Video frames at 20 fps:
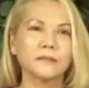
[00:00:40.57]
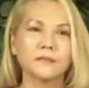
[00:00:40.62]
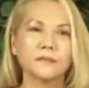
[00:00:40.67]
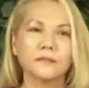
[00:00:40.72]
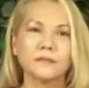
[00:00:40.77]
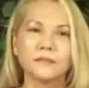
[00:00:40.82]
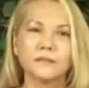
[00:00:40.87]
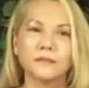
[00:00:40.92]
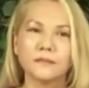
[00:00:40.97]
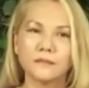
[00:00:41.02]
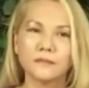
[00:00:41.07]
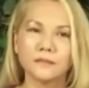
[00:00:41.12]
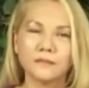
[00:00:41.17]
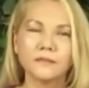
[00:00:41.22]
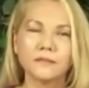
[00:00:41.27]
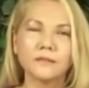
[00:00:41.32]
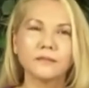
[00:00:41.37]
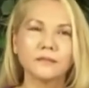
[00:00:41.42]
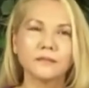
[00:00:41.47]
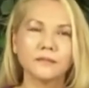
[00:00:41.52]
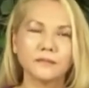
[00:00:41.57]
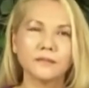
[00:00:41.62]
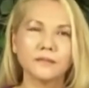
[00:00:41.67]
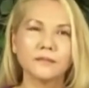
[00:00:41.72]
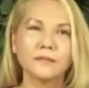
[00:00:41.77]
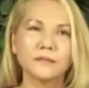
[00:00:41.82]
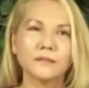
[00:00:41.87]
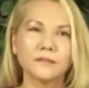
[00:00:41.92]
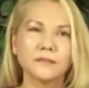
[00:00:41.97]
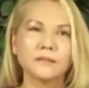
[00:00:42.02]

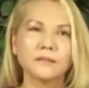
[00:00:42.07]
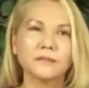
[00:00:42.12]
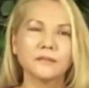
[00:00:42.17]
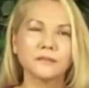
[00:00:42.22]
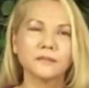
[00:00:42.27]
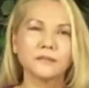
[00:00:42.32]
No one is speaking in this clip.